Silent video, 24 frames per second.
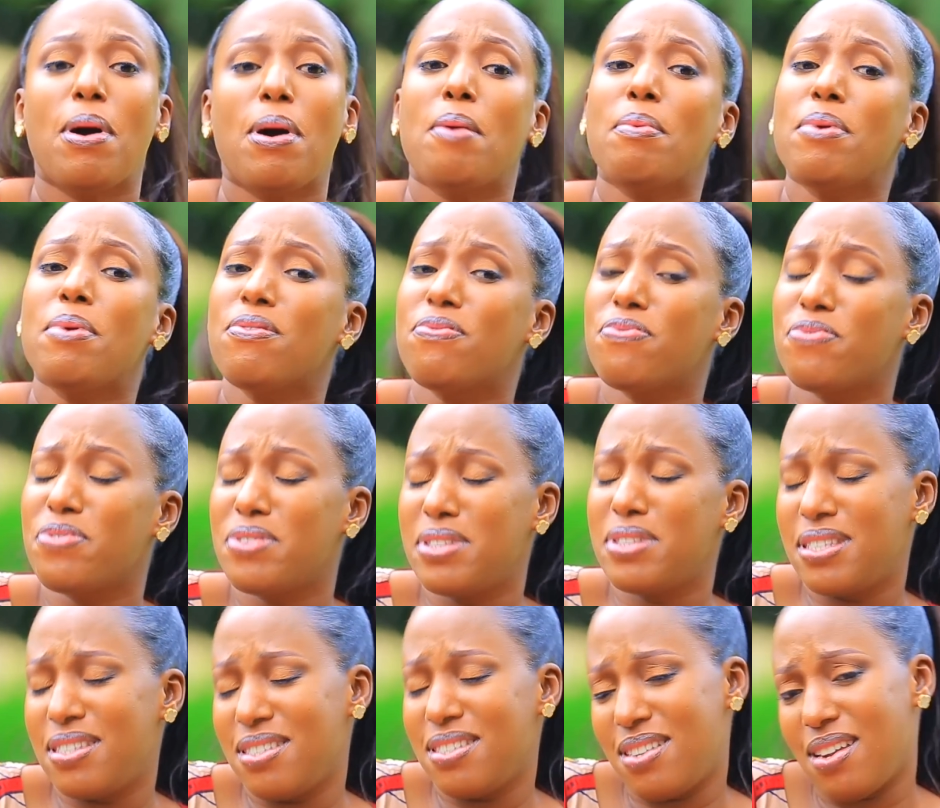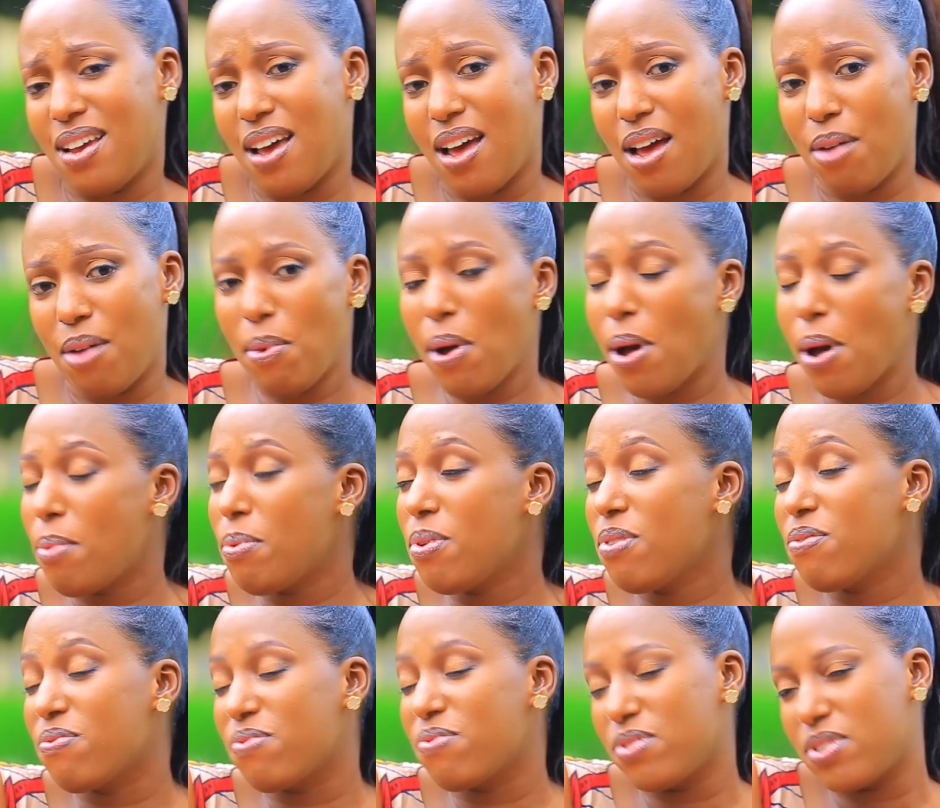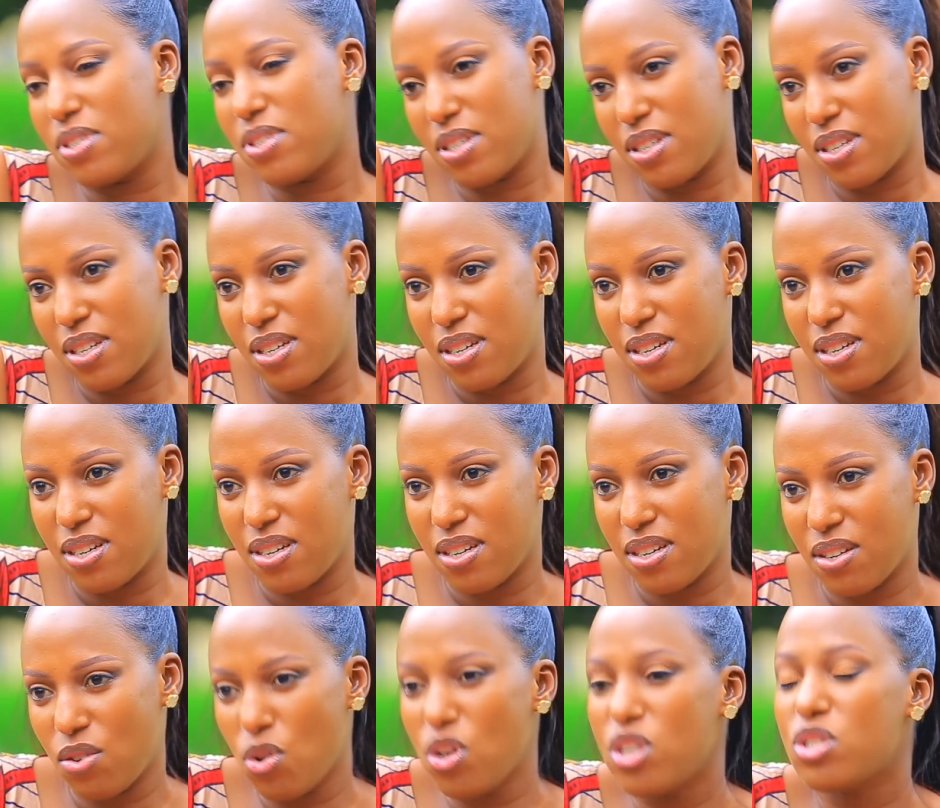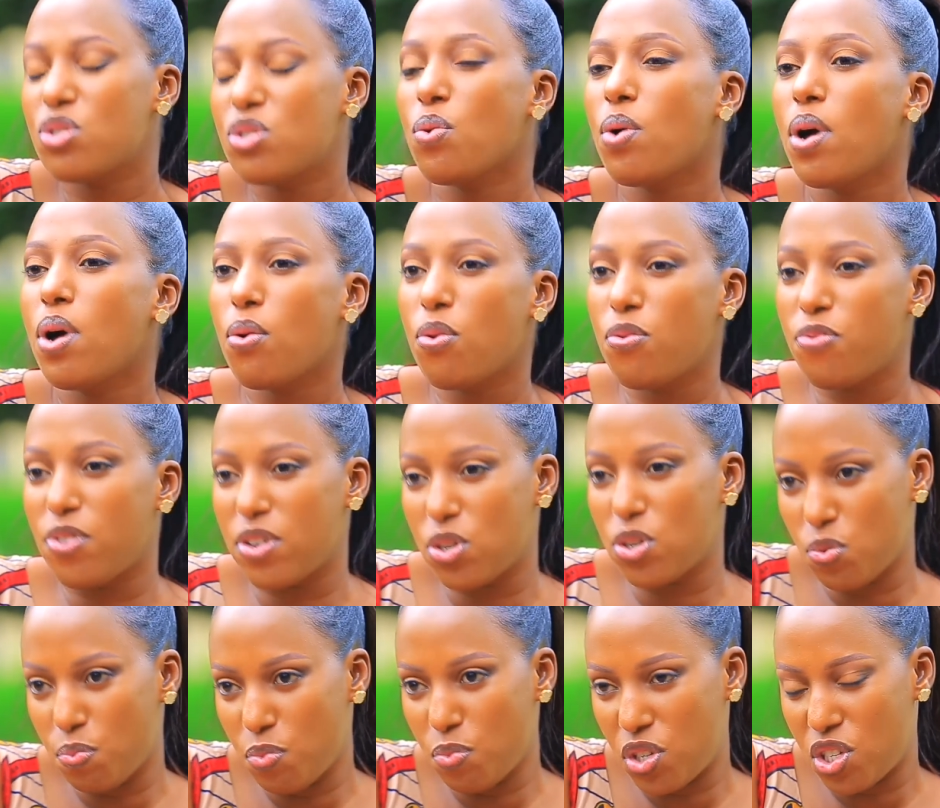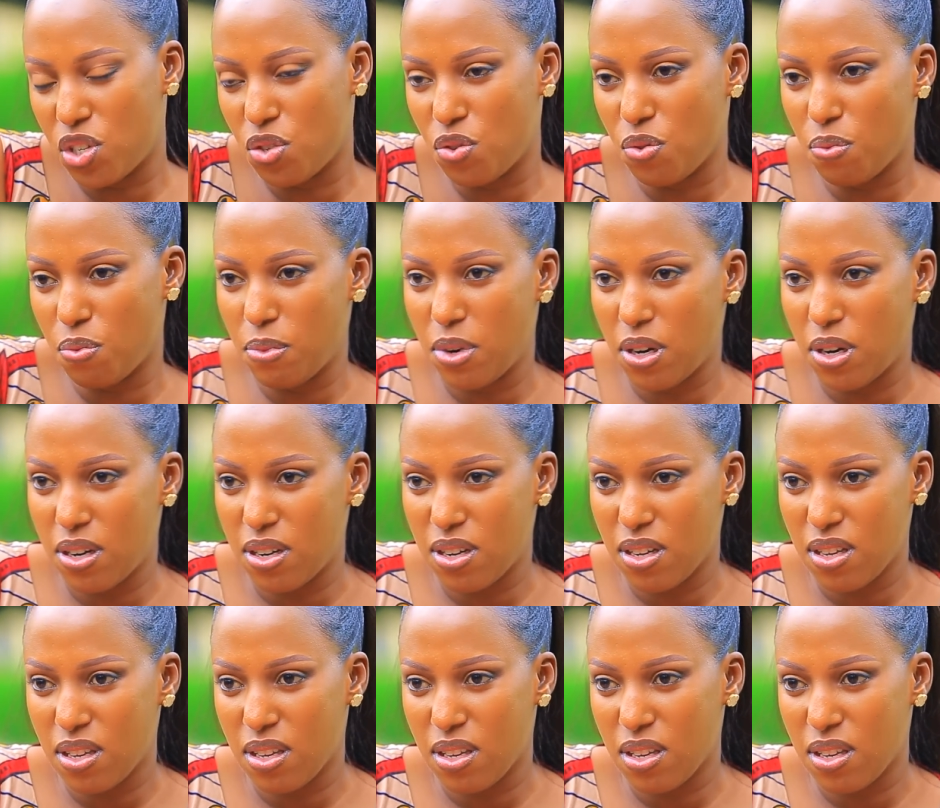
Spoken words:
babivugira nese wagufasha umuca inyuma